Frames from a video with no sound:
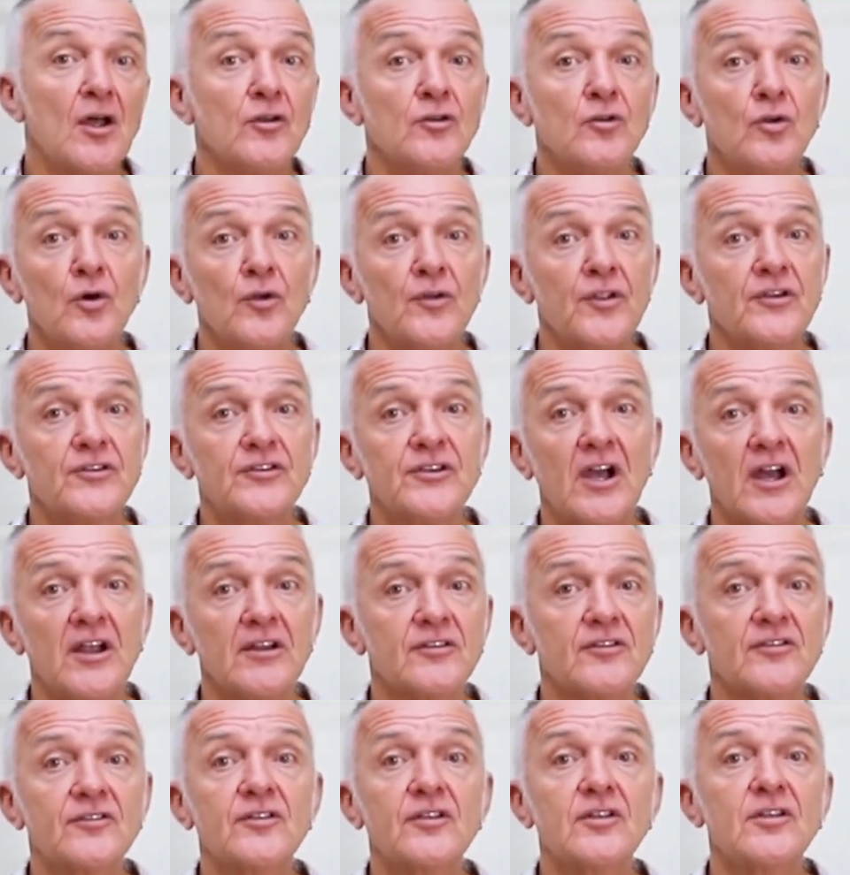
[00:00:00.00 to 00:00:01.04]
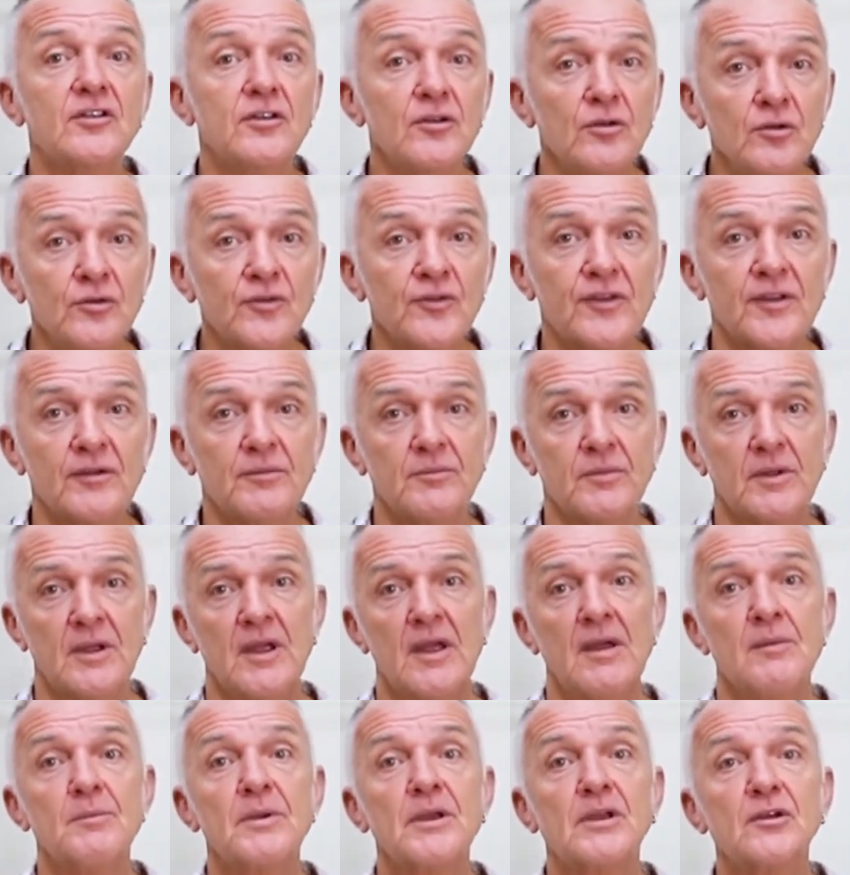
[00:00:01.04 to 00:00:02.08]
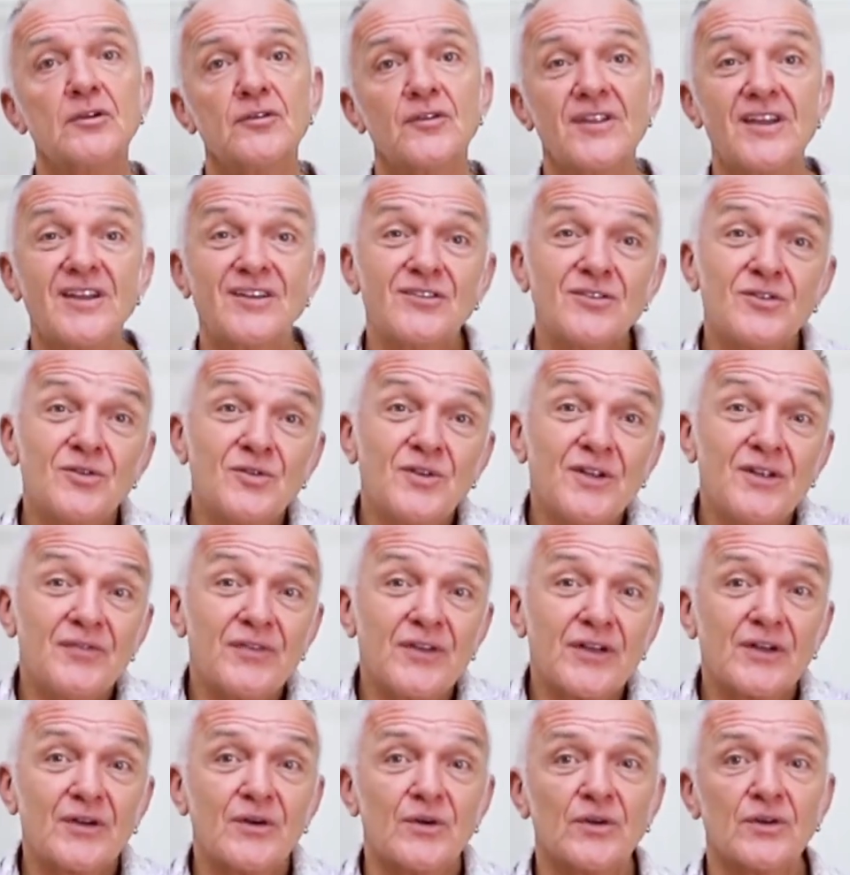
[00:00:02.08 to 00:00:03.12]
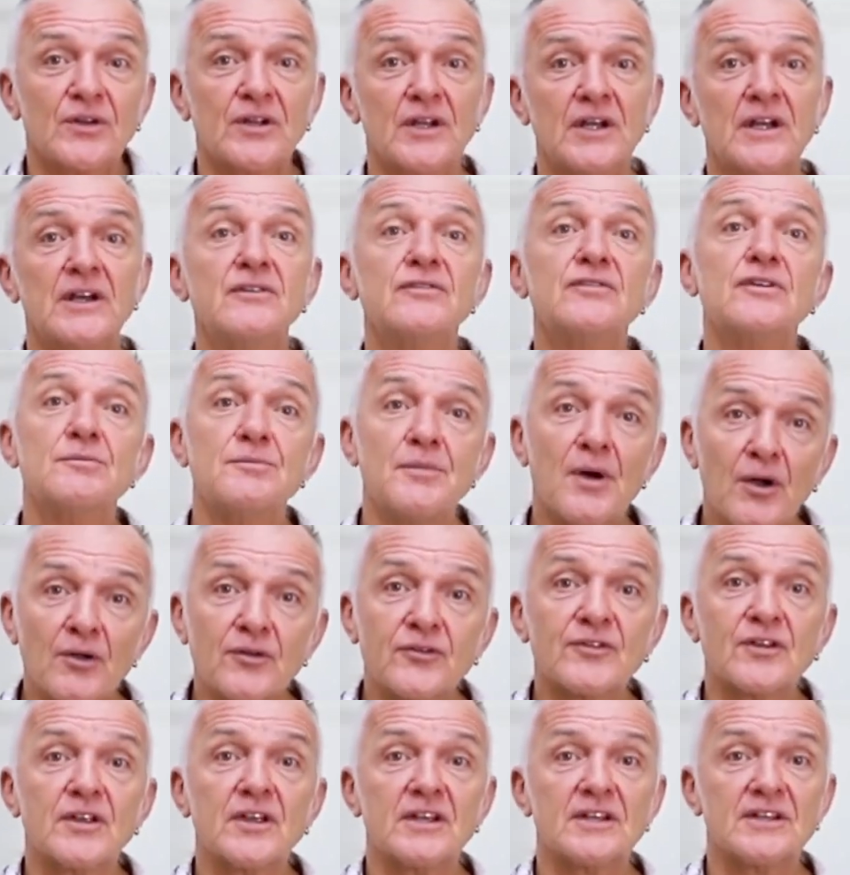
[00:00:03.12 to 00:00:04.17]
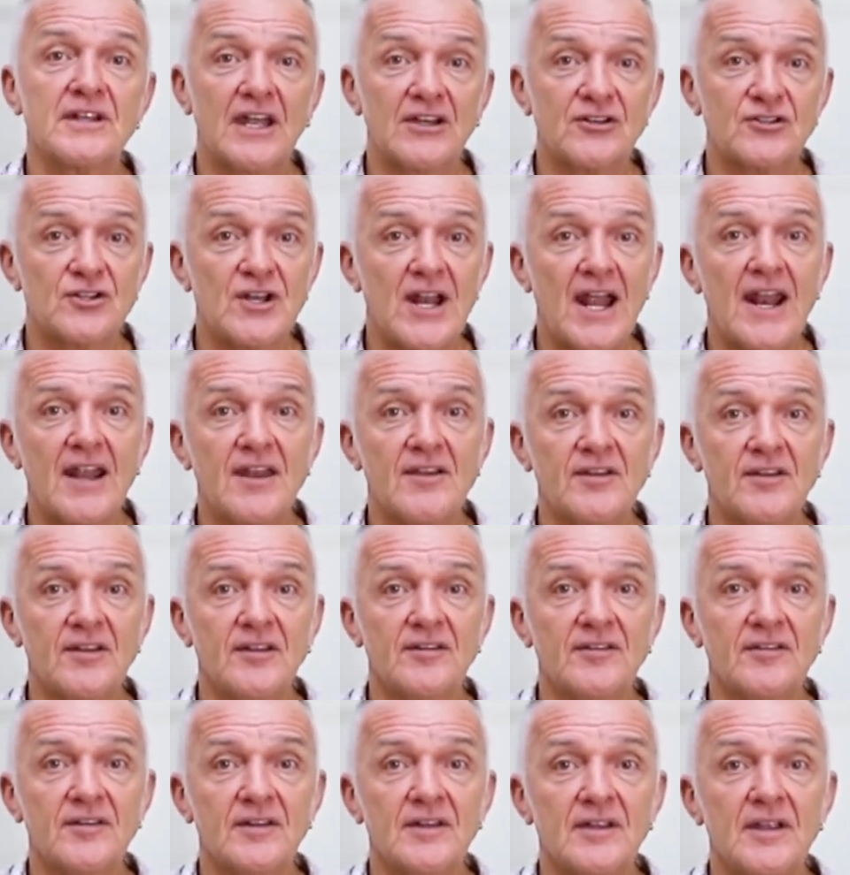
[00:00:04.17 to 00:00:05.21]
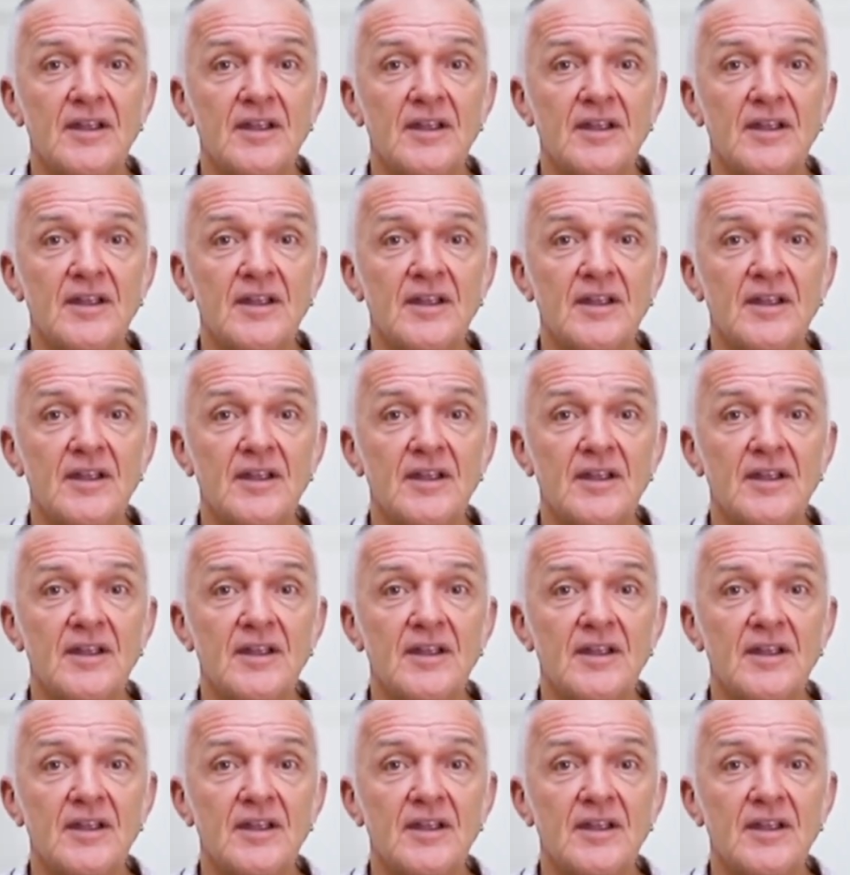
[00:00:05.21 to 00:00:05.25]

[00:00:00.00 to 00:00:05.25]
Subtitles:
nor the chance to use them, because they're too difficult for most nationalities.